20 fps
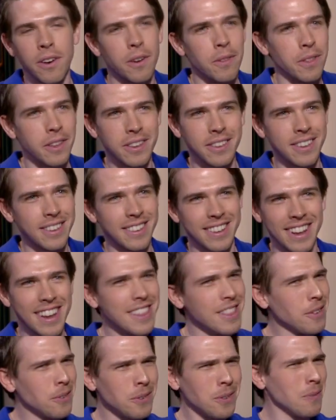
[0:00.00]
No. This is
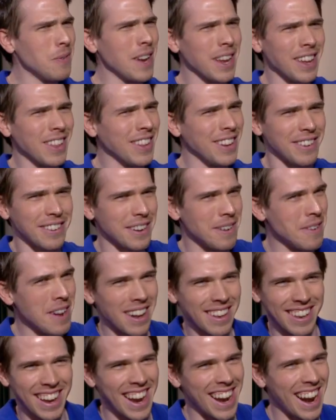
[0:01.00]
speculation.
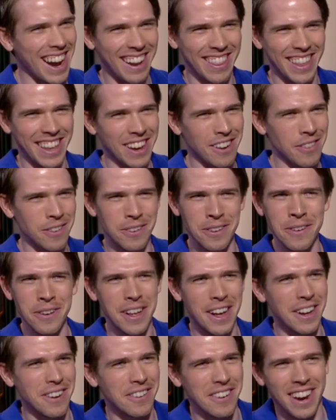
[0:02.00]
I'm not saying anything here. There's
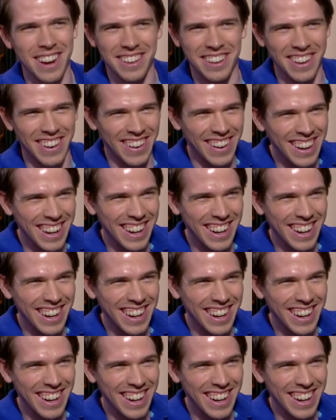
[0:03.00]
no contracts here.